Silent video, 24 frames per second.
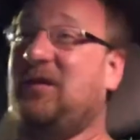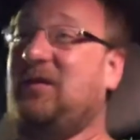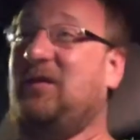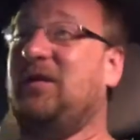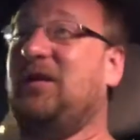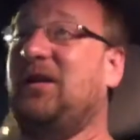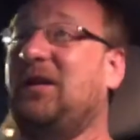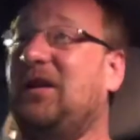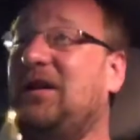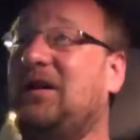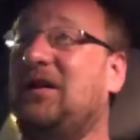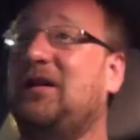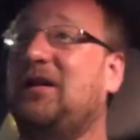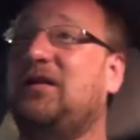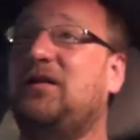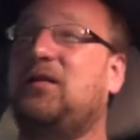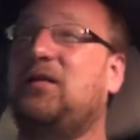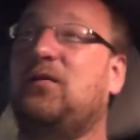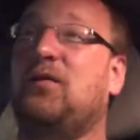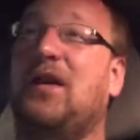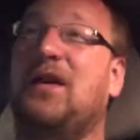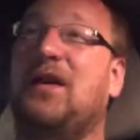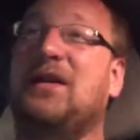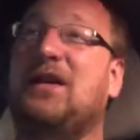on
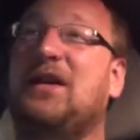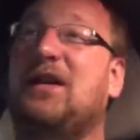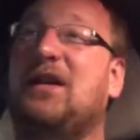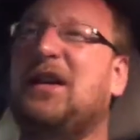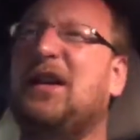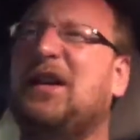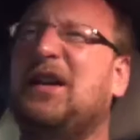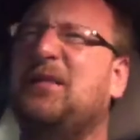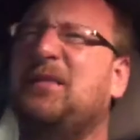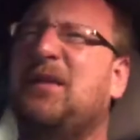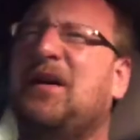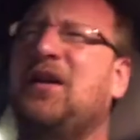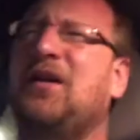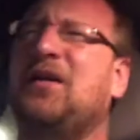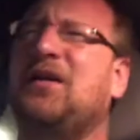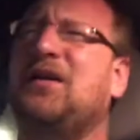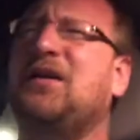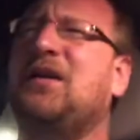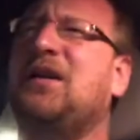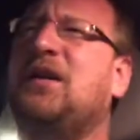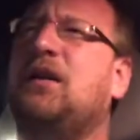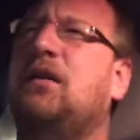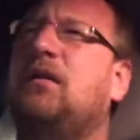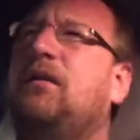raising kids by
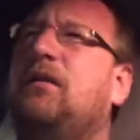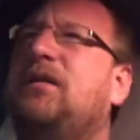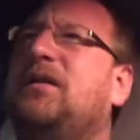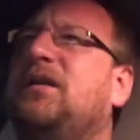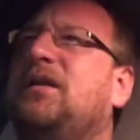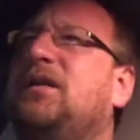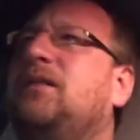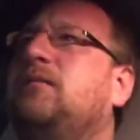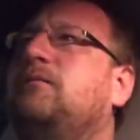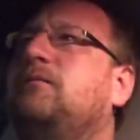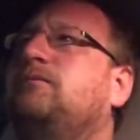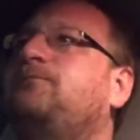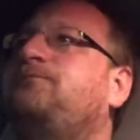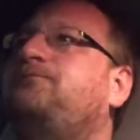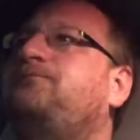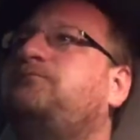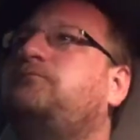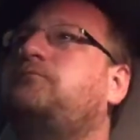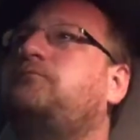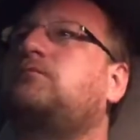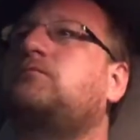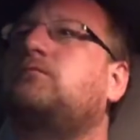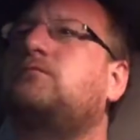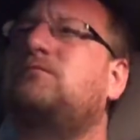ourselves.
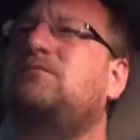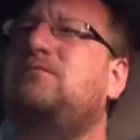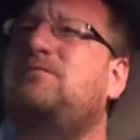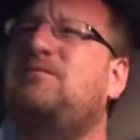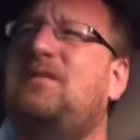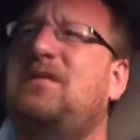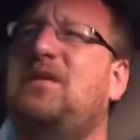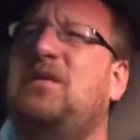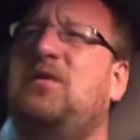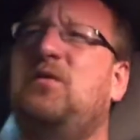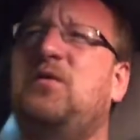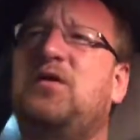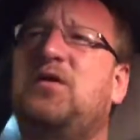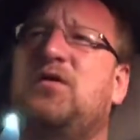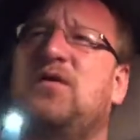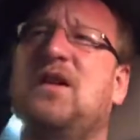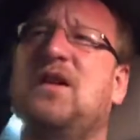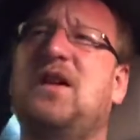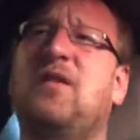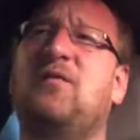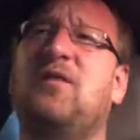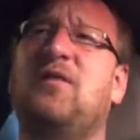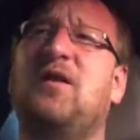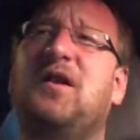And we're
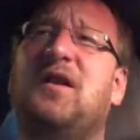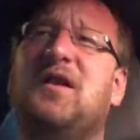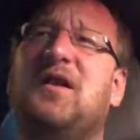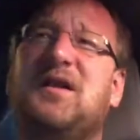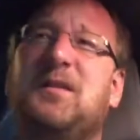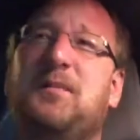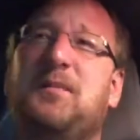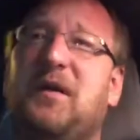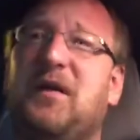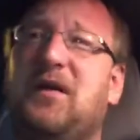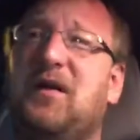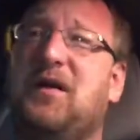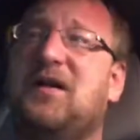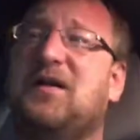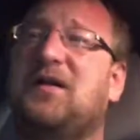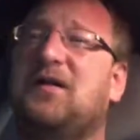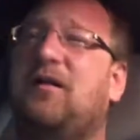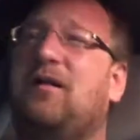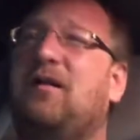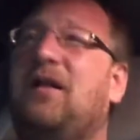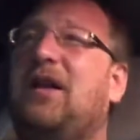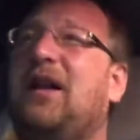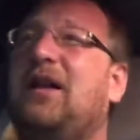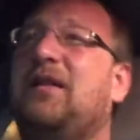trying to run our spirits on
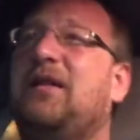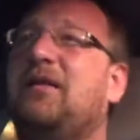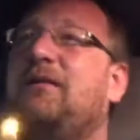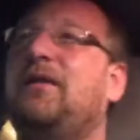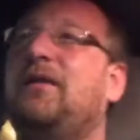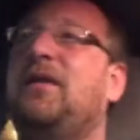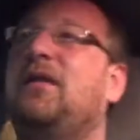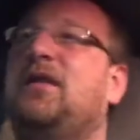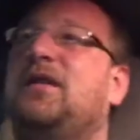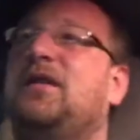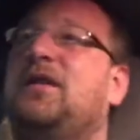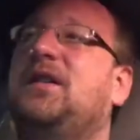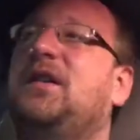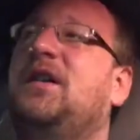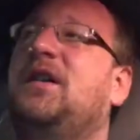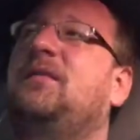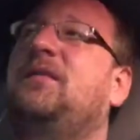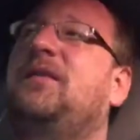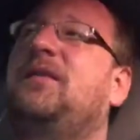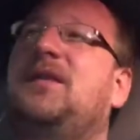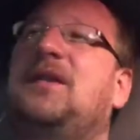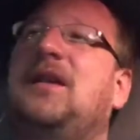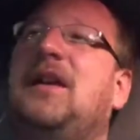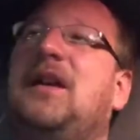a lack of fellowship.
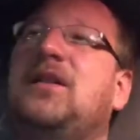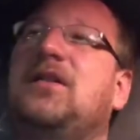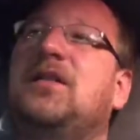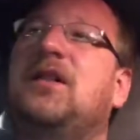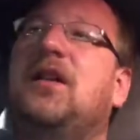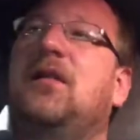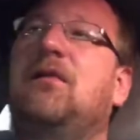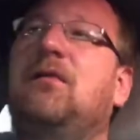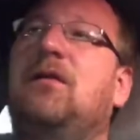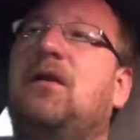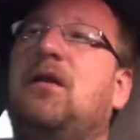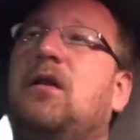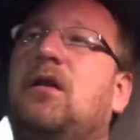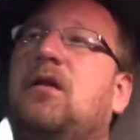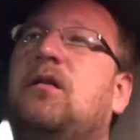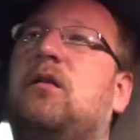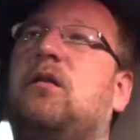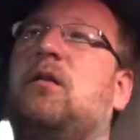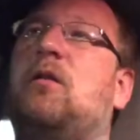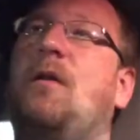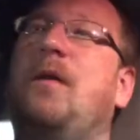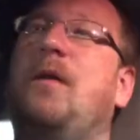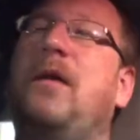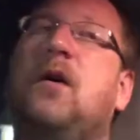It's like trying to run a
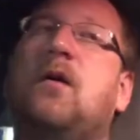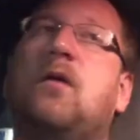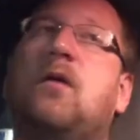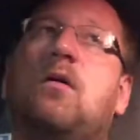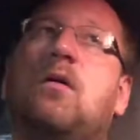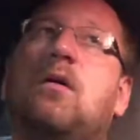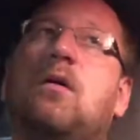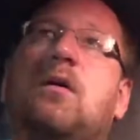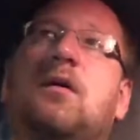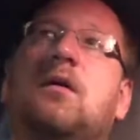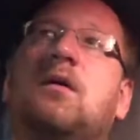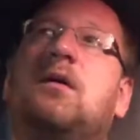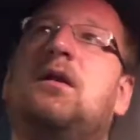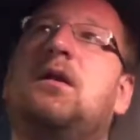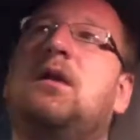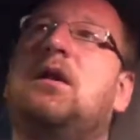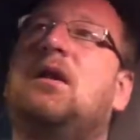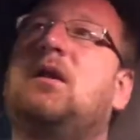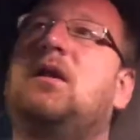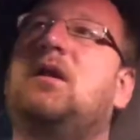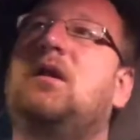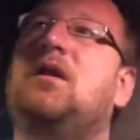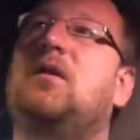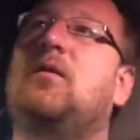car without oil,
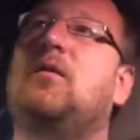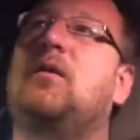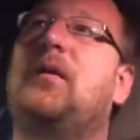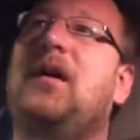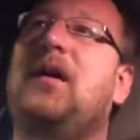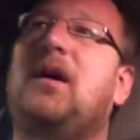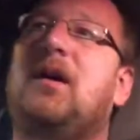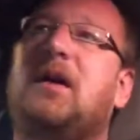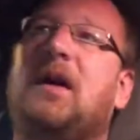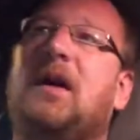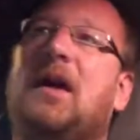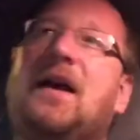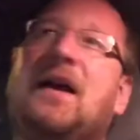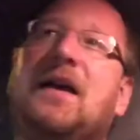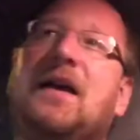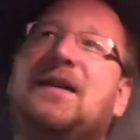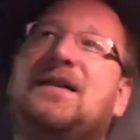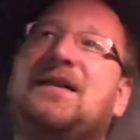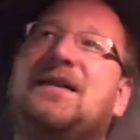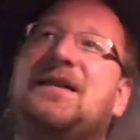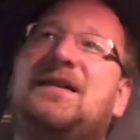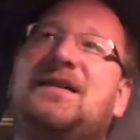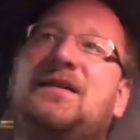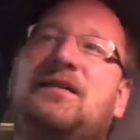or without
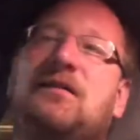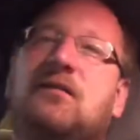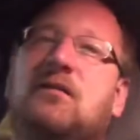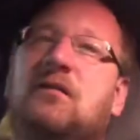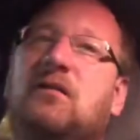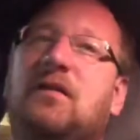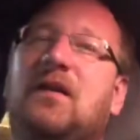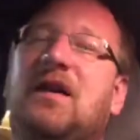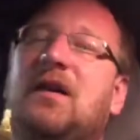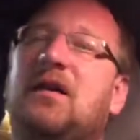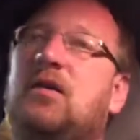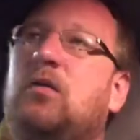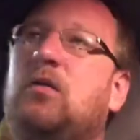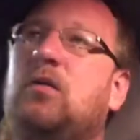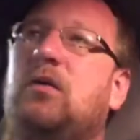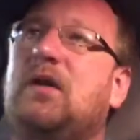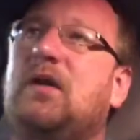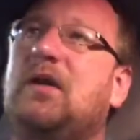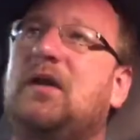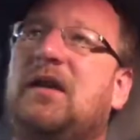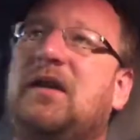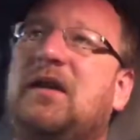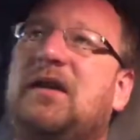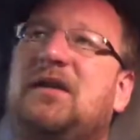gas, or without
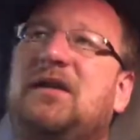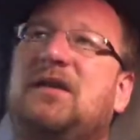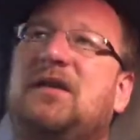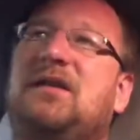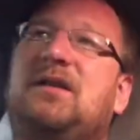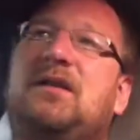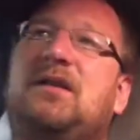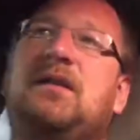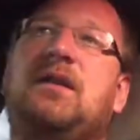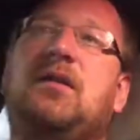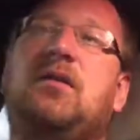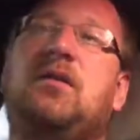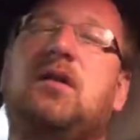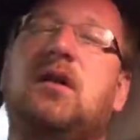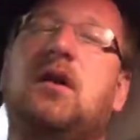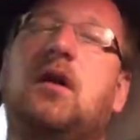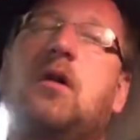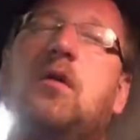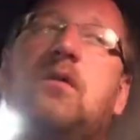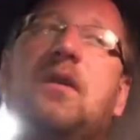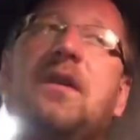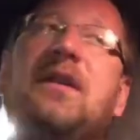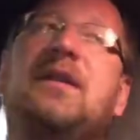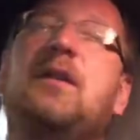coolant. You can
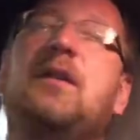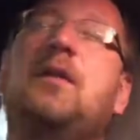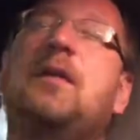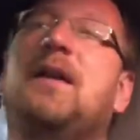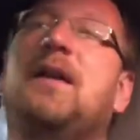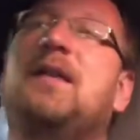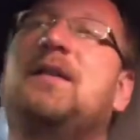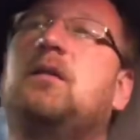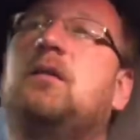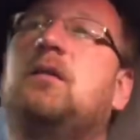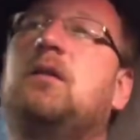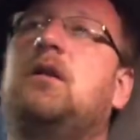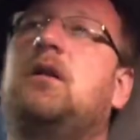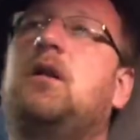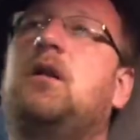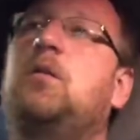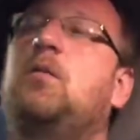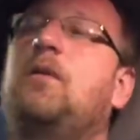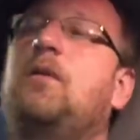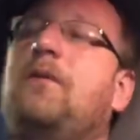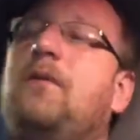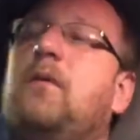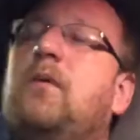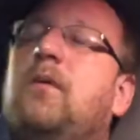only do that so long
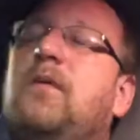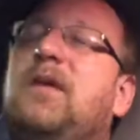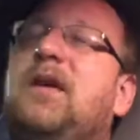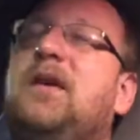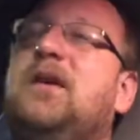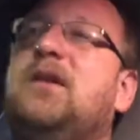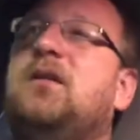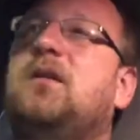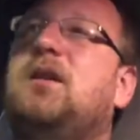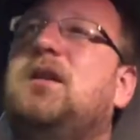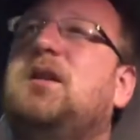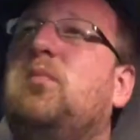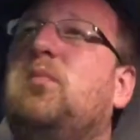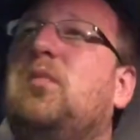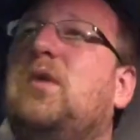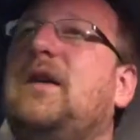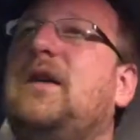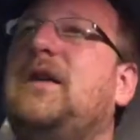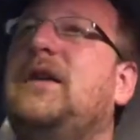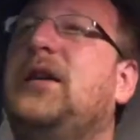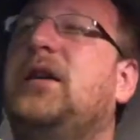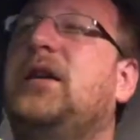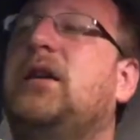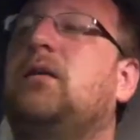before things start to
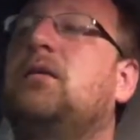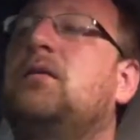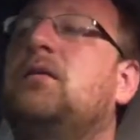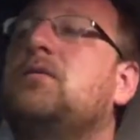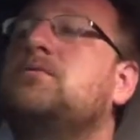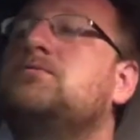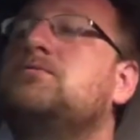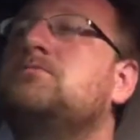break down.